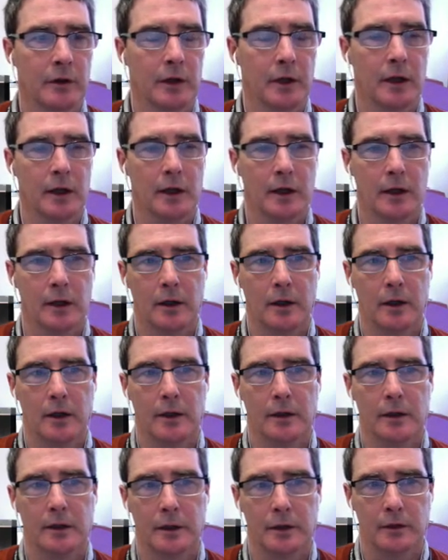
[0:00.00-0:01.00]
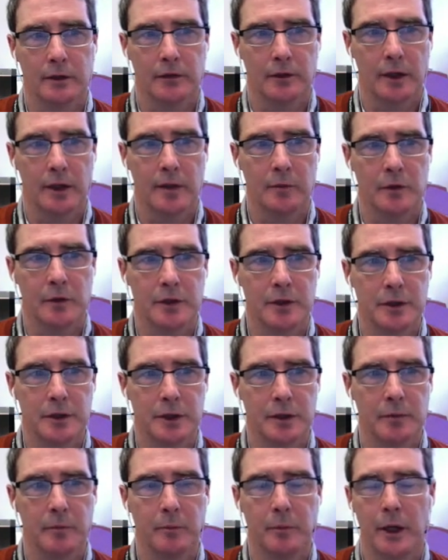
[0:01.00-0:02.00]
on the assignment sheet,
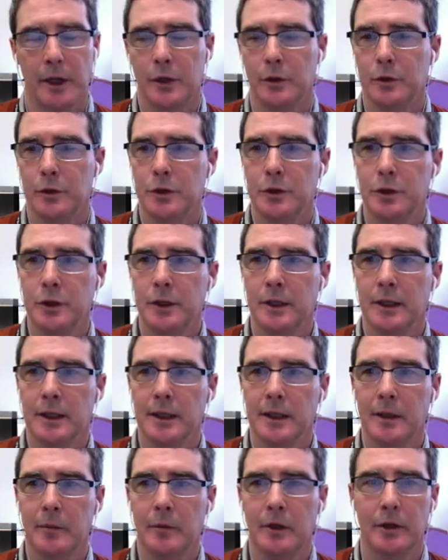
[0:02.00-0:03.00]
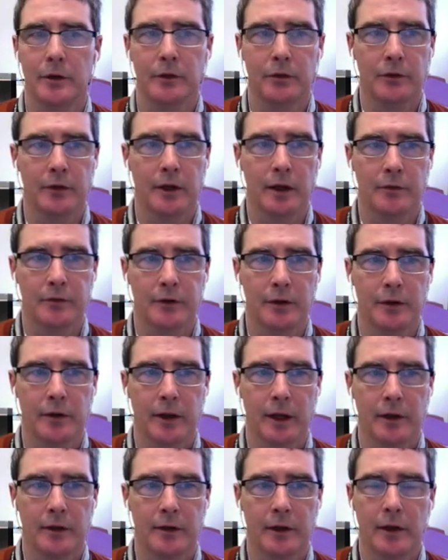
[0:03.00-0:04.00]
but you shouldn't limit yourself to
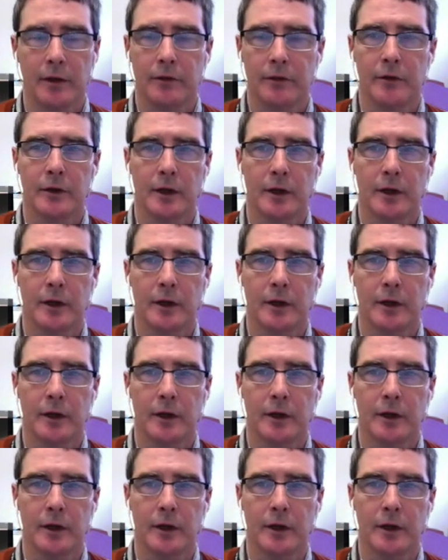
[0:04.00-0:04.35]
that testing.